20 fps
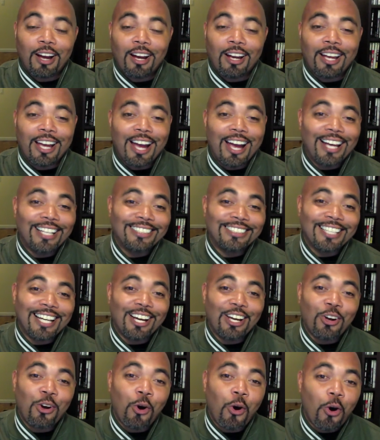guys
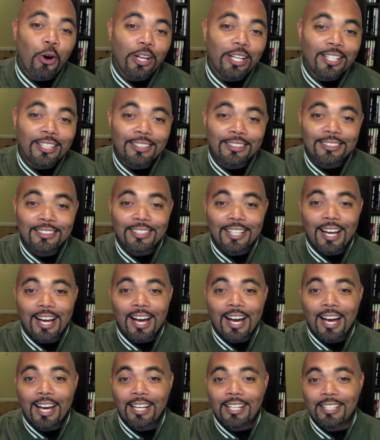got caught
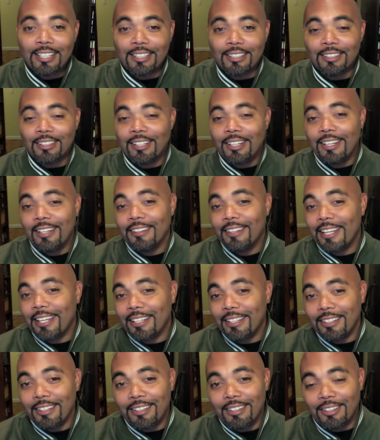inside, and
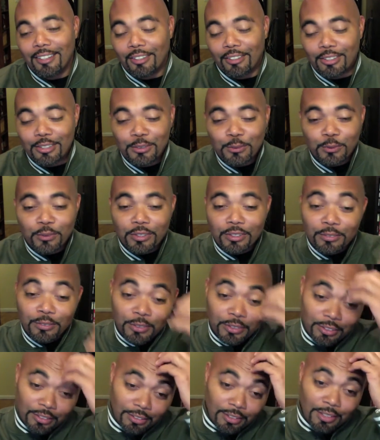it
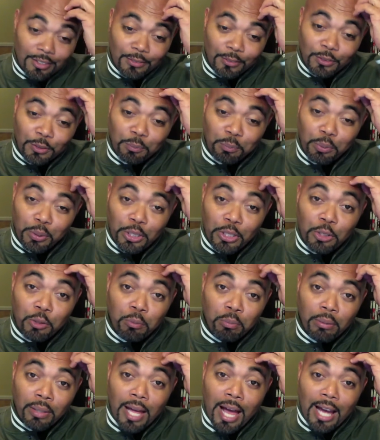was some pretty
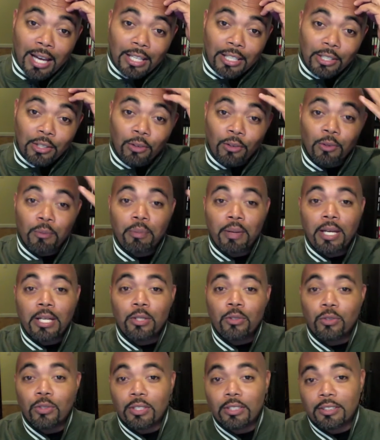good blocking on the
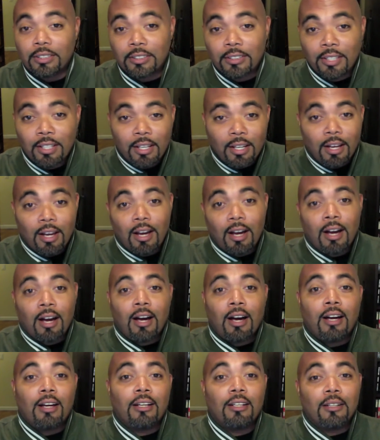Patriots'
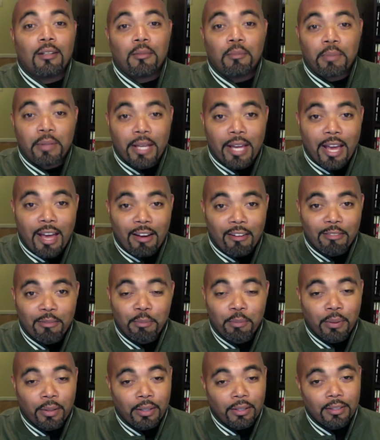behalf,
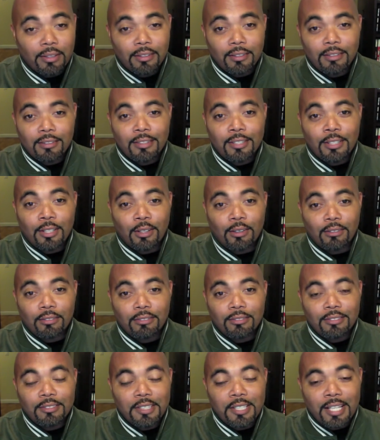but you
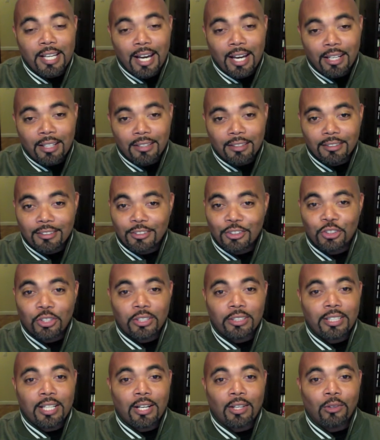gotta
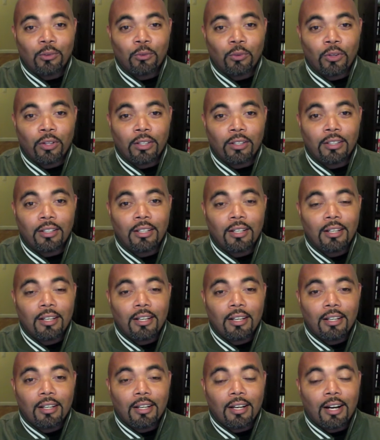shut down the run.
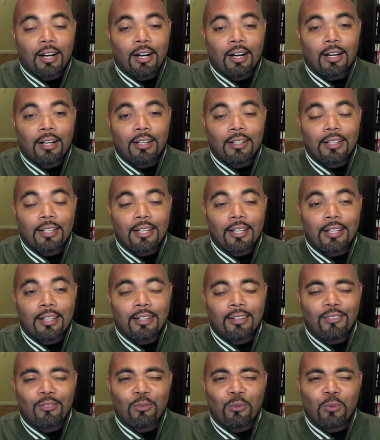
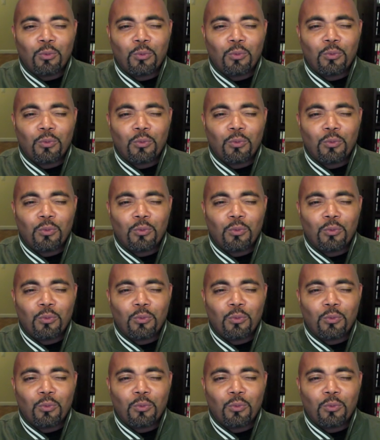And